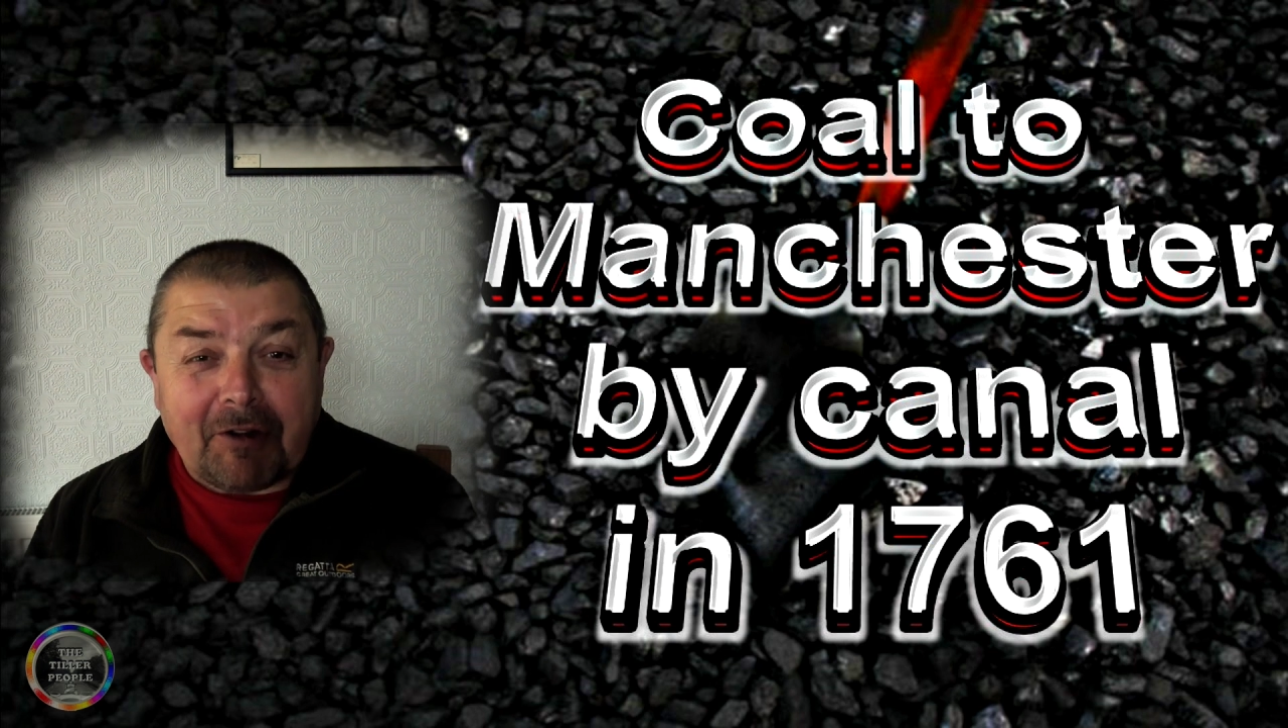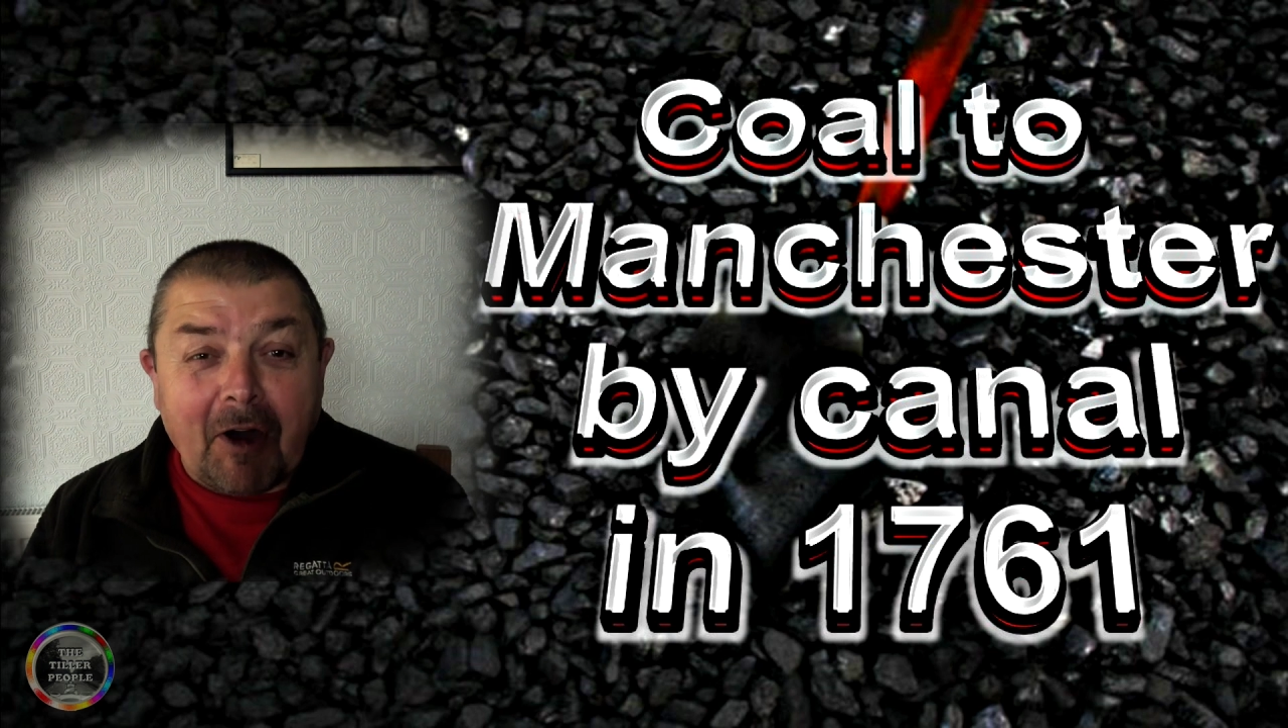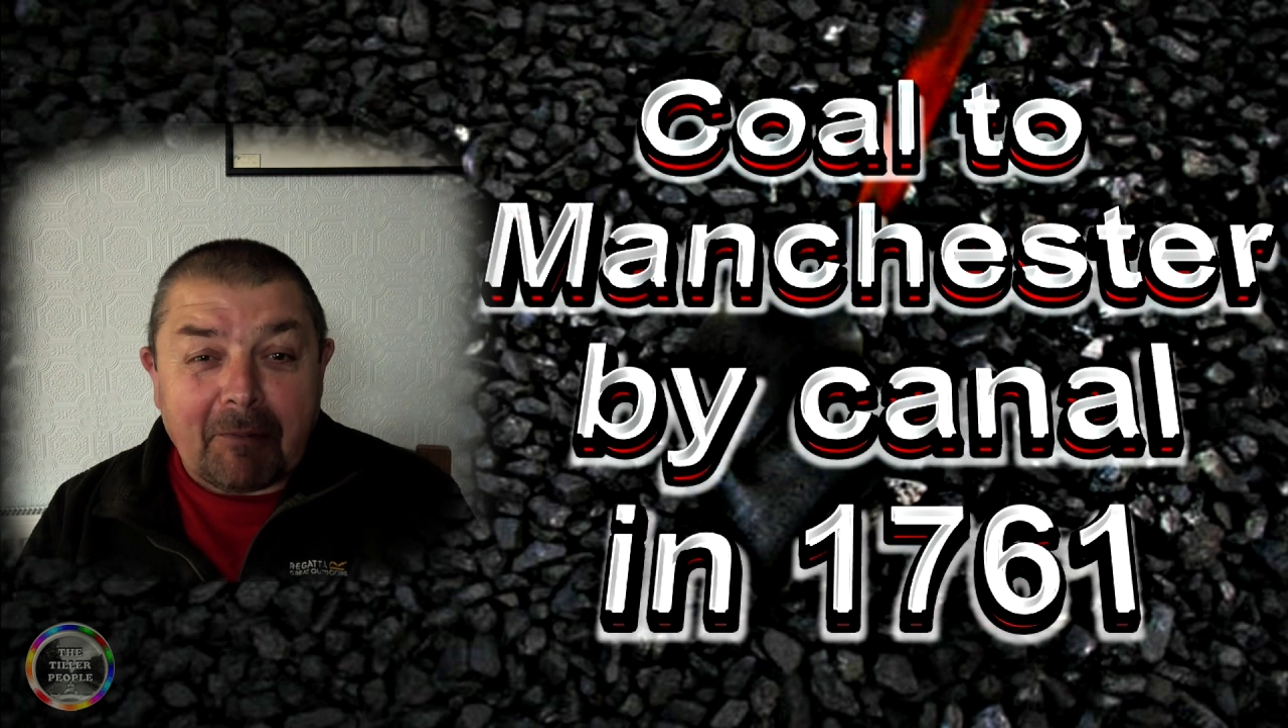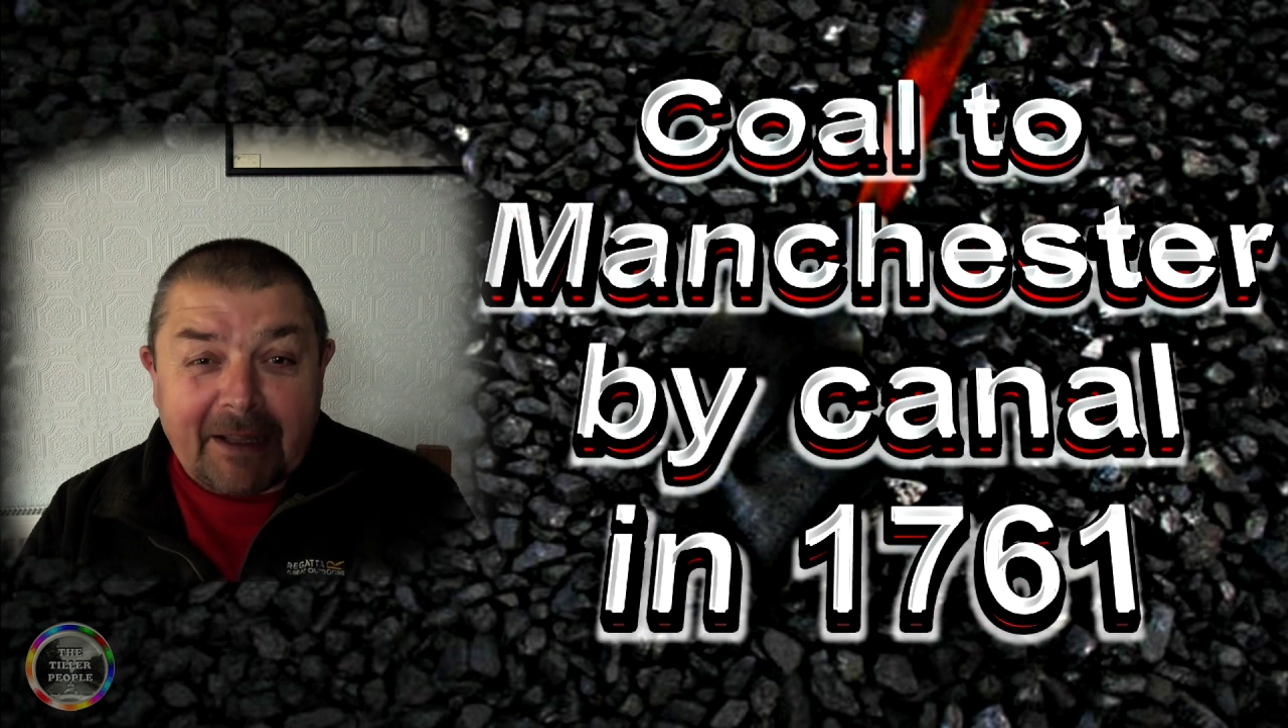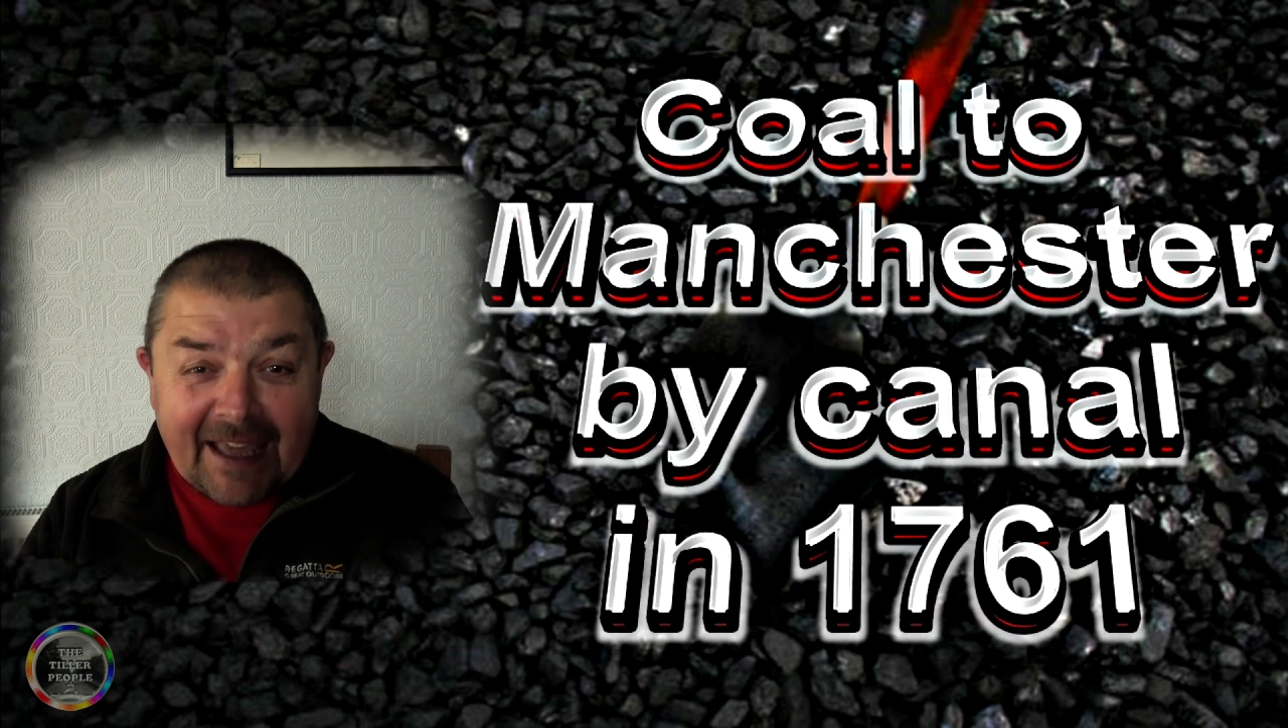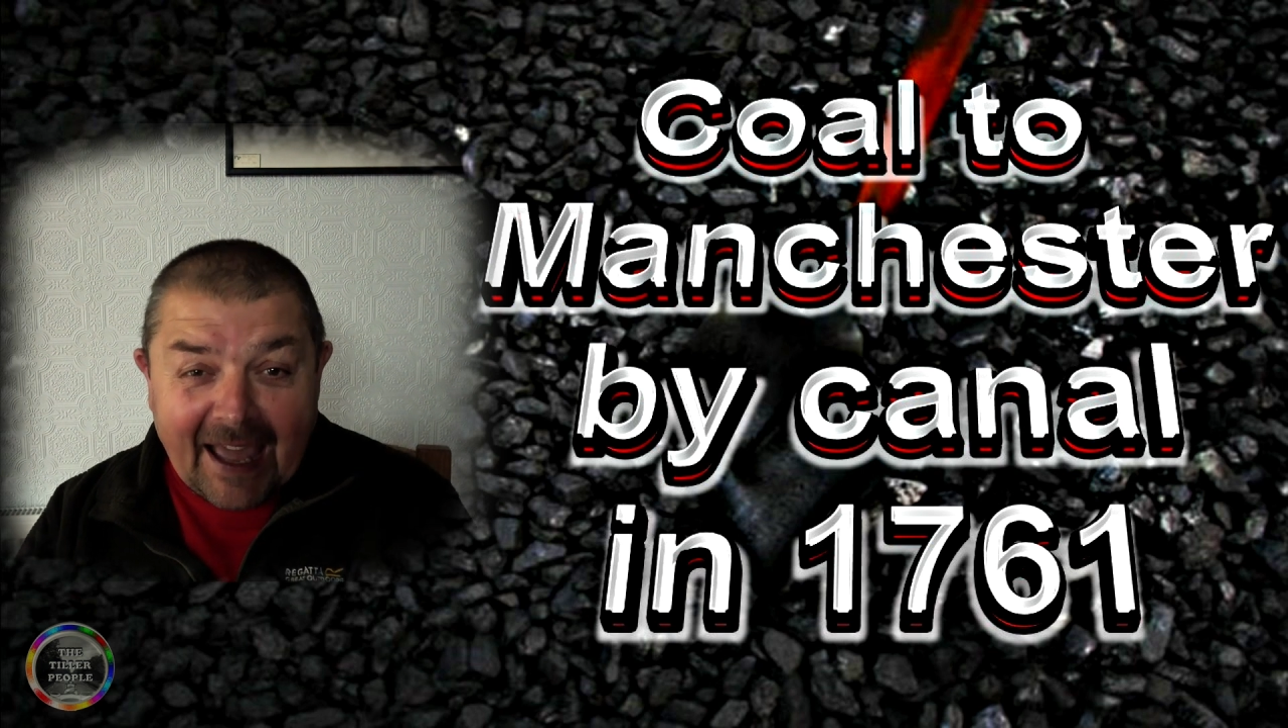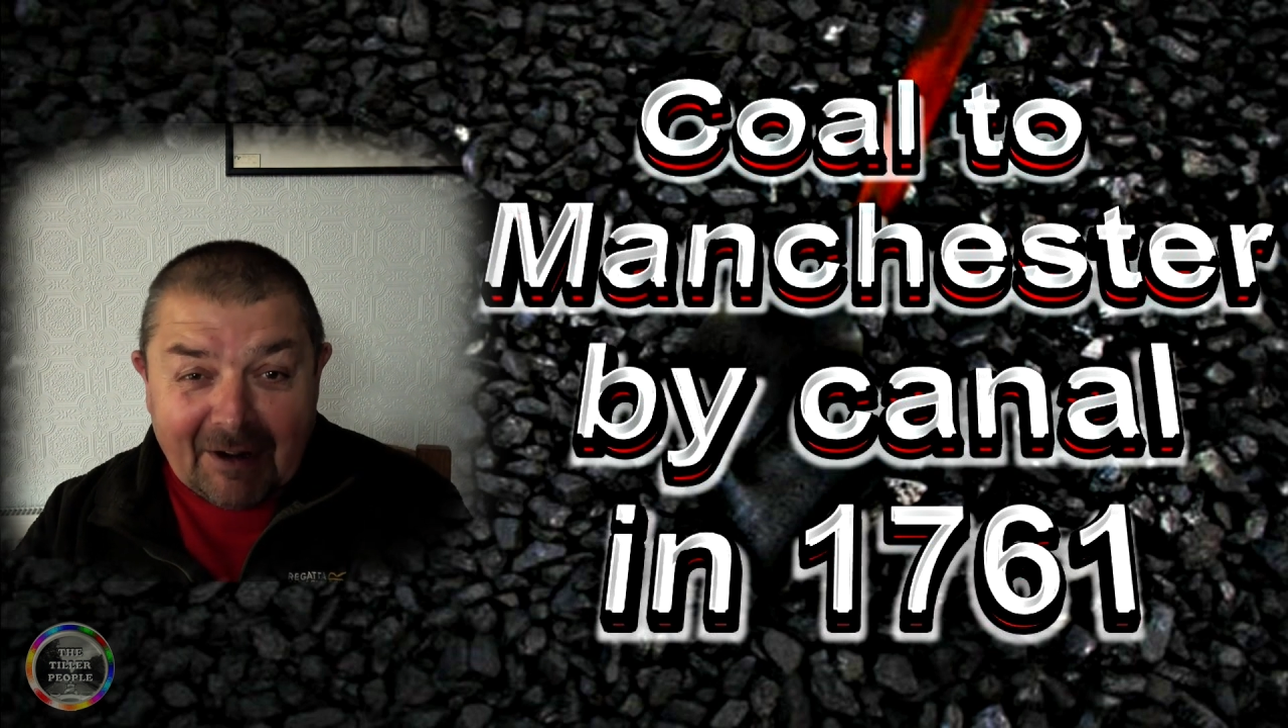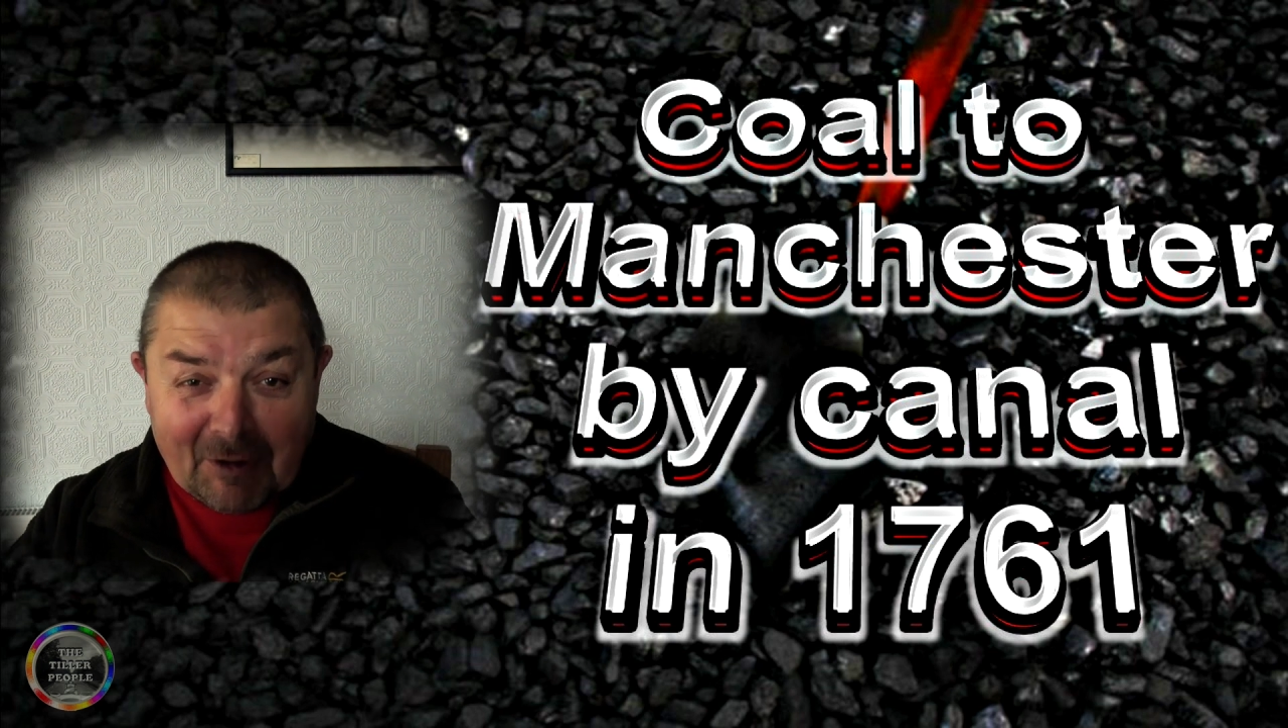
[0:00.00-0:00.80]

normally get